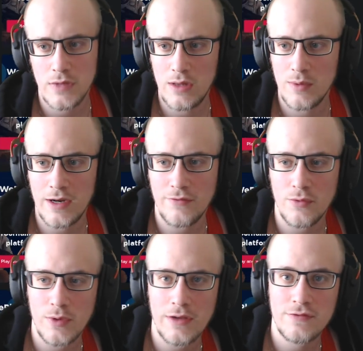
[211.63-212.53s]
well,
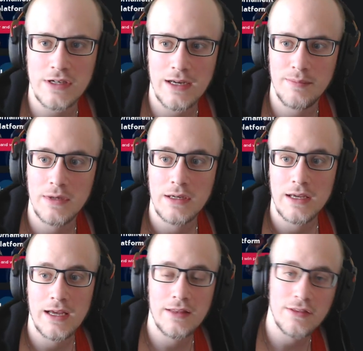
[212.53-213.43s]
whenever we have time.
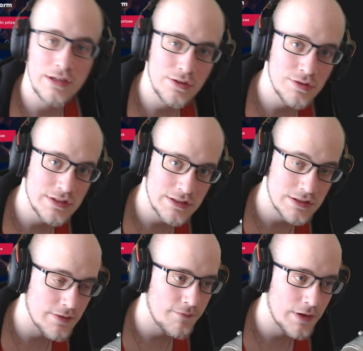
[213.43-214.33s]
And the news
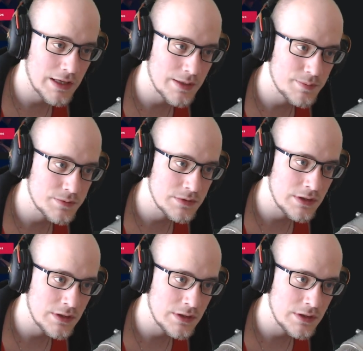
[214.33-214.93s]
is keep